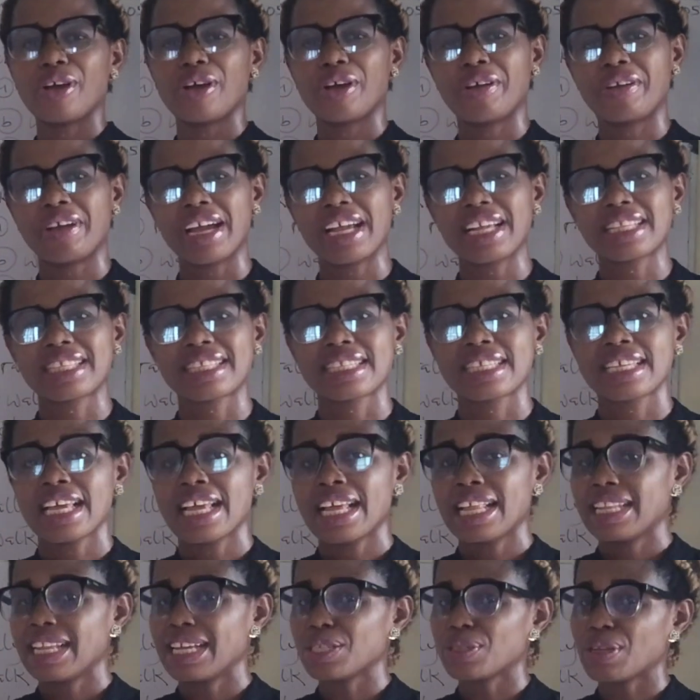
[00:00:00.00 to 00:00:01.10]
All right.
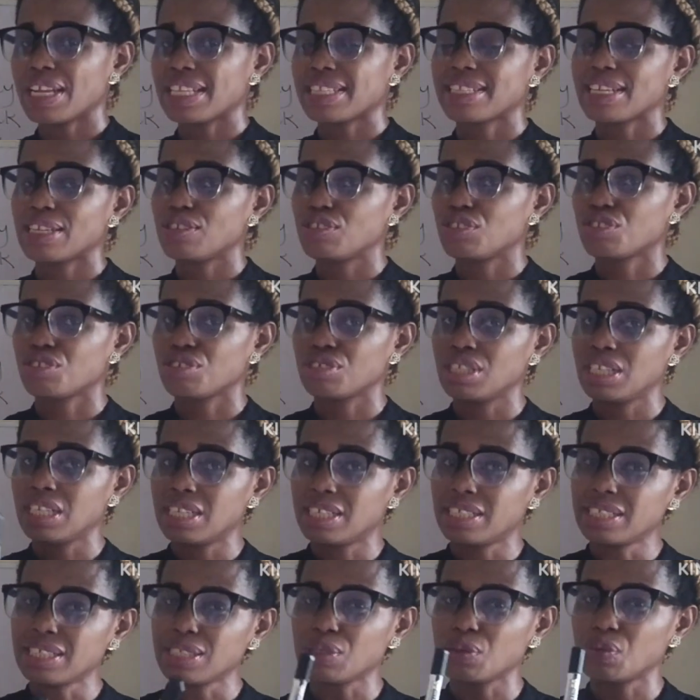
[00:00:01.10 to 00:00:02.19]
That's why I said you should
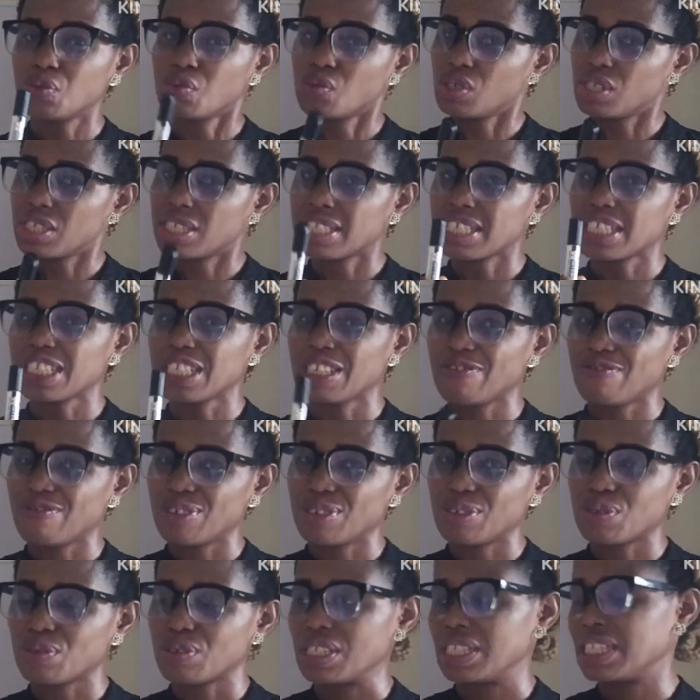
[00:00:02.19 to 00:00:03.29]
learn the words
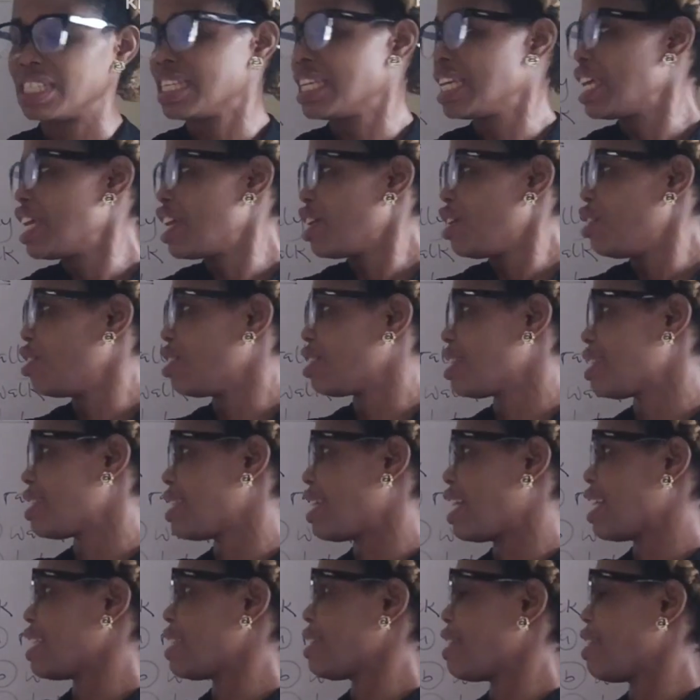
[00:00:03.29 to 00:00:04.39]
individually. You notice
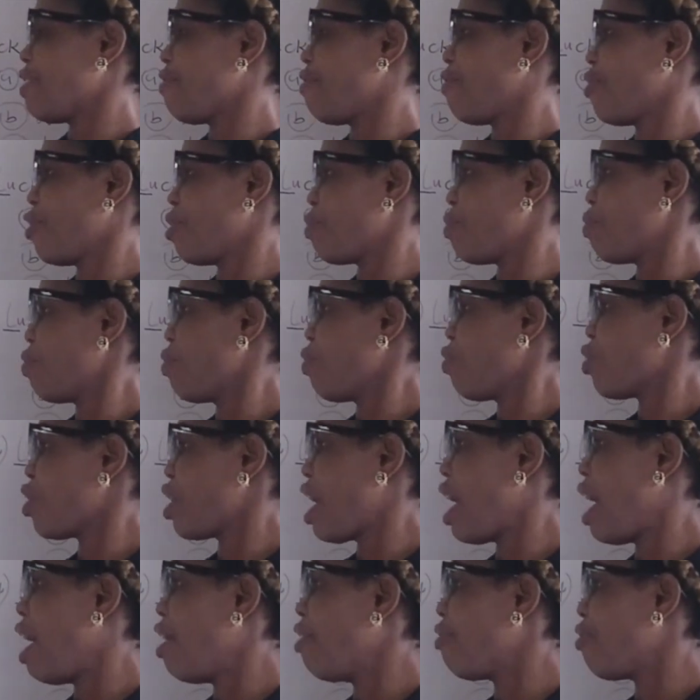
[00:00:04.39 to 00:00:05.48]
that in film we
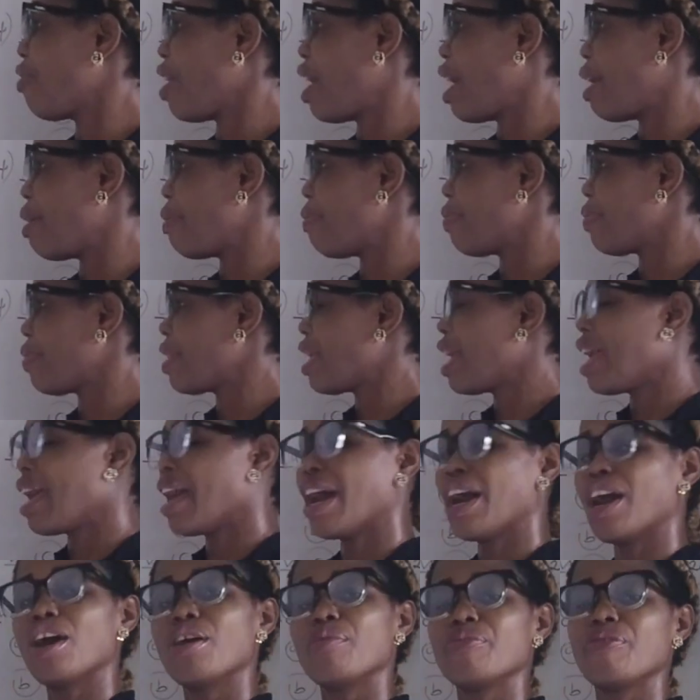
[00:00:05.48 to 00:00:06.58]
have M,
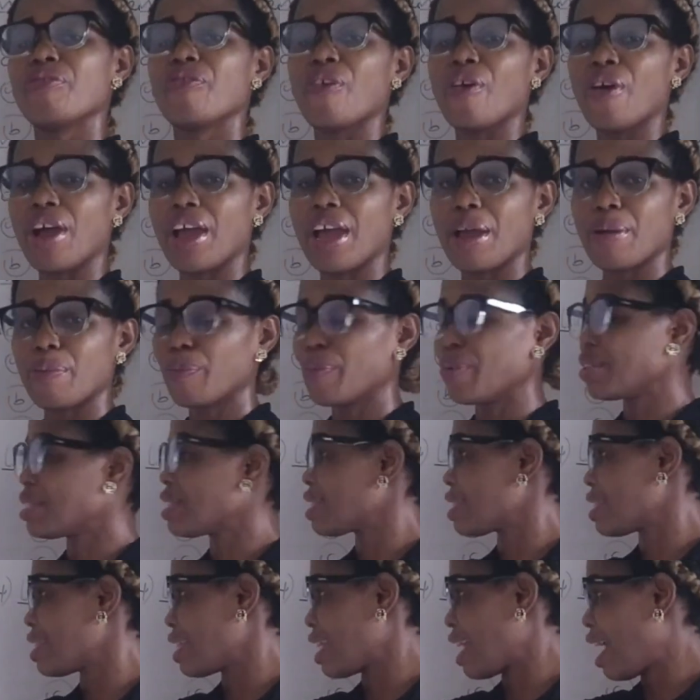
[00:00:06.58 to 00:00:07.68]
L before M, but
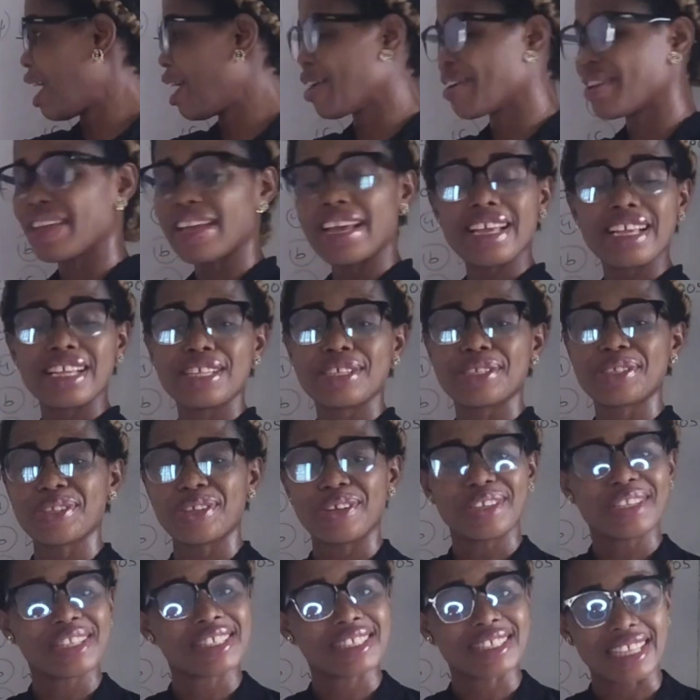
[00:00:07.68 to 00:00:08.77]
the L here is
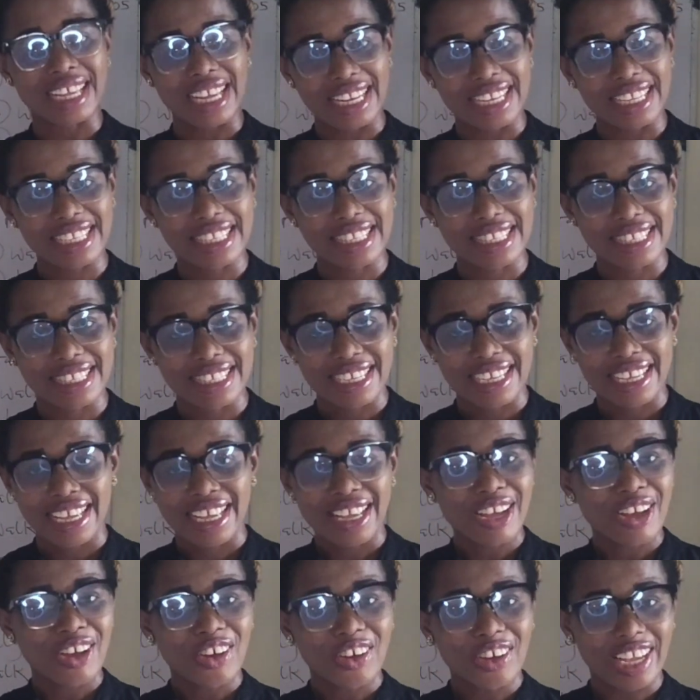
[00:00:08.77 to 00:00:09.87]
not silent.
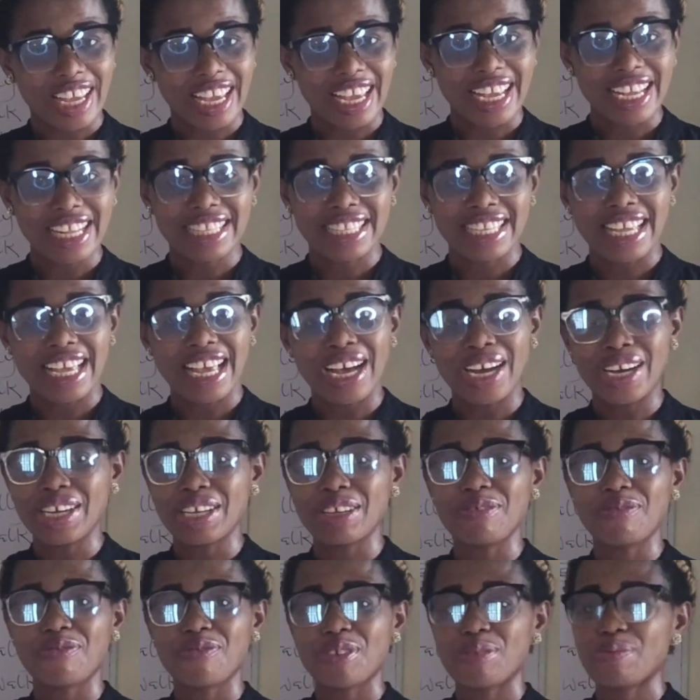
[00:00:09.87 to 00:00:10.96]
Okay, the L
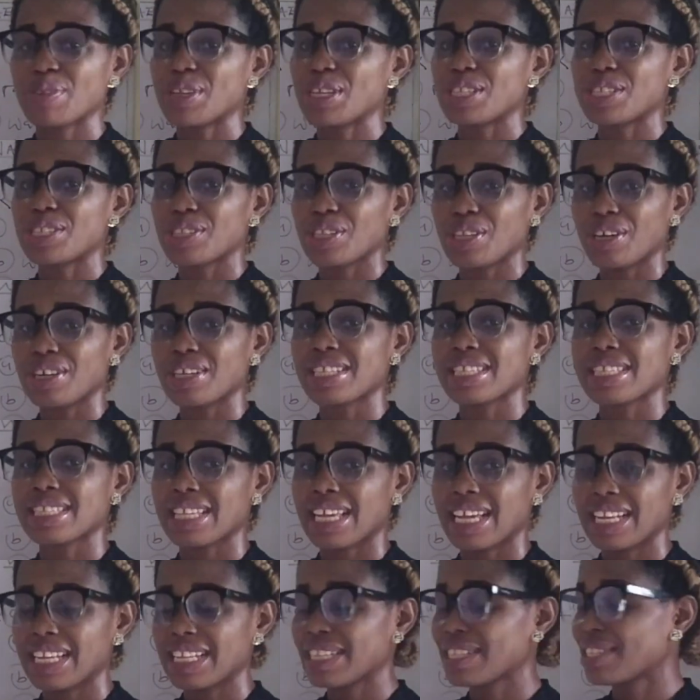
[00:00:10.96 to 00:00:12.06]
in film is not
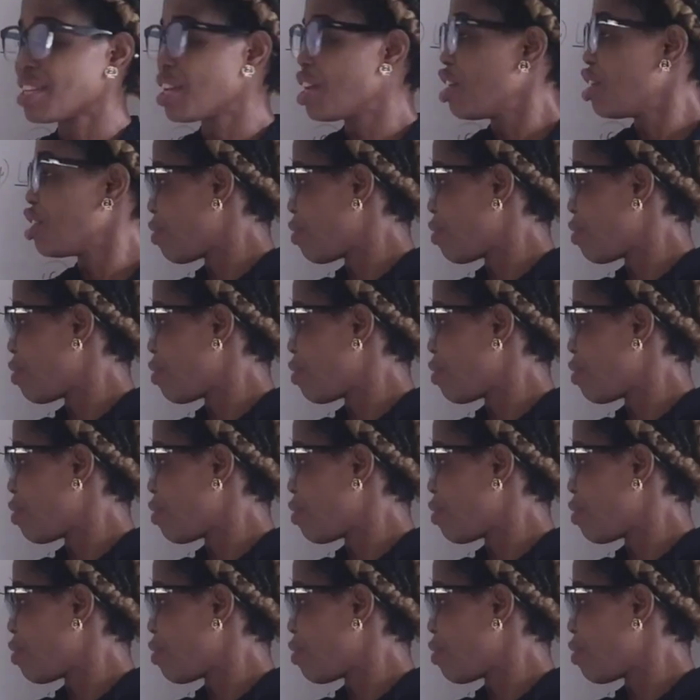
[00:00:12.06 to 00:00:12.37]
silent.